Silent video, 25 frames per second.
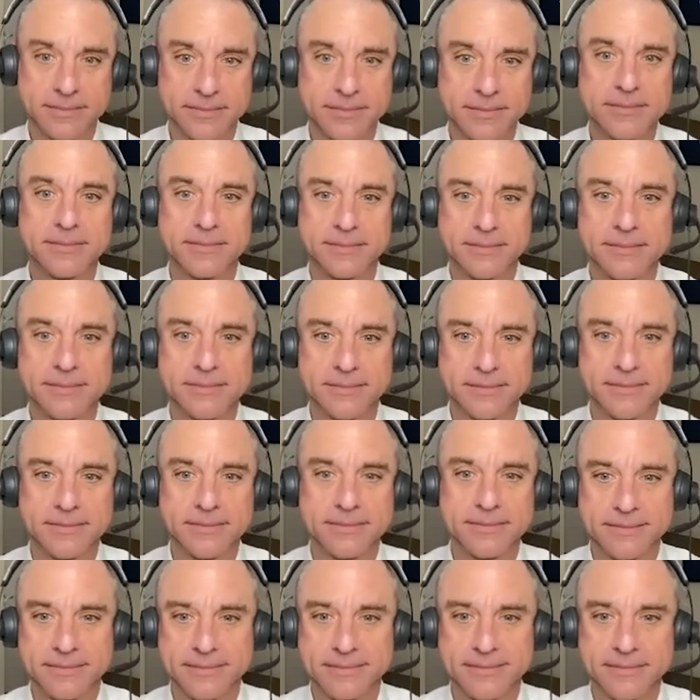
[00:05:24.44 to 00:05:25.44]

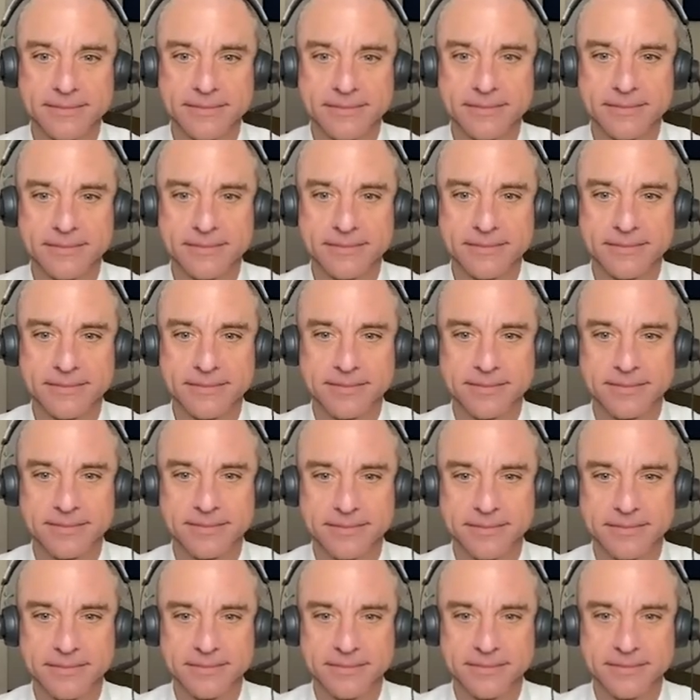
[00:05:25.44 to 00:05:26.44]

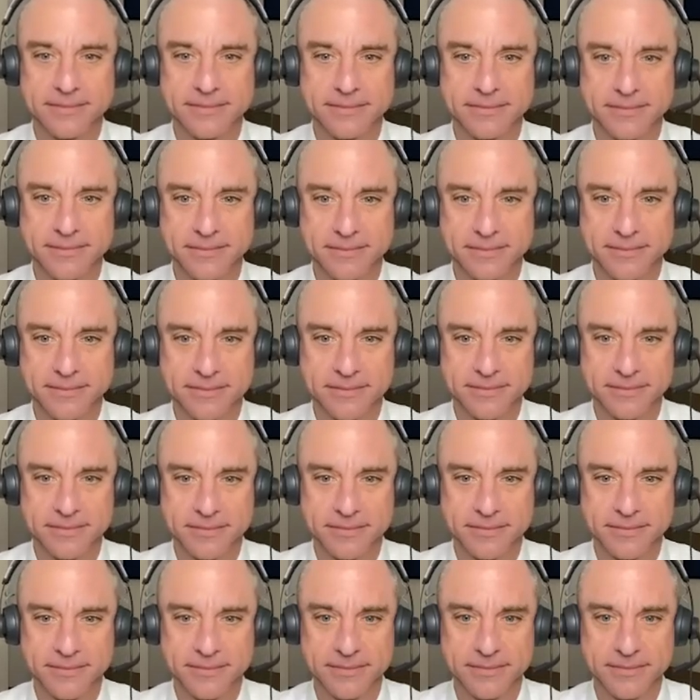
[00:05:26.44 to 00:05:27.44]

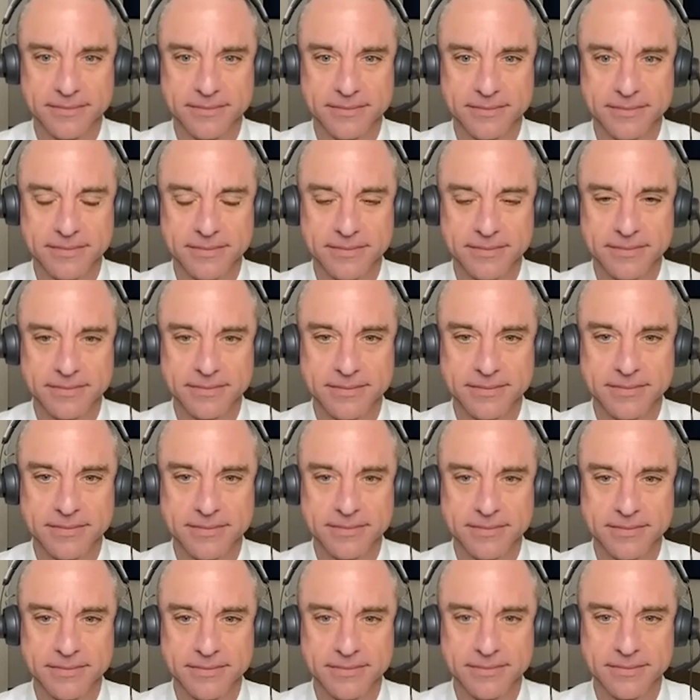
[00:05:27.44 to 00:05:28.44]

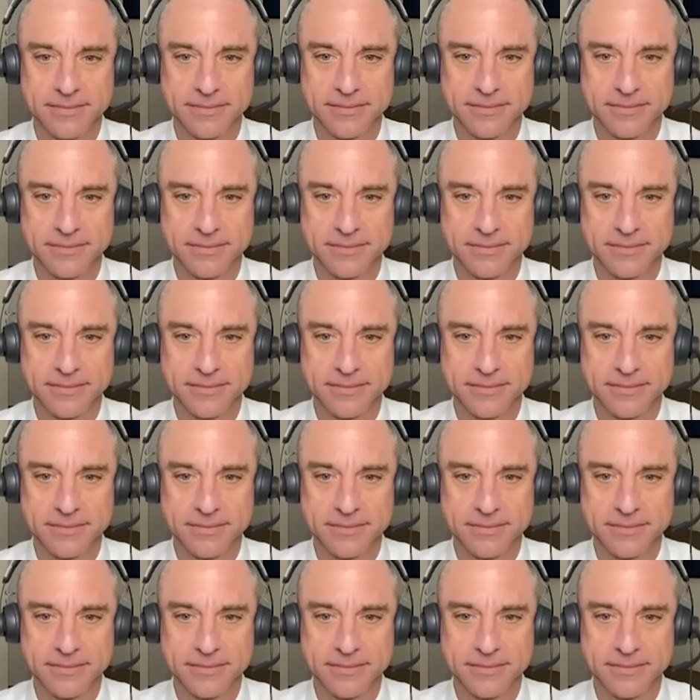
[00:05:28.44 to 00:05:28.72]
(not speaking)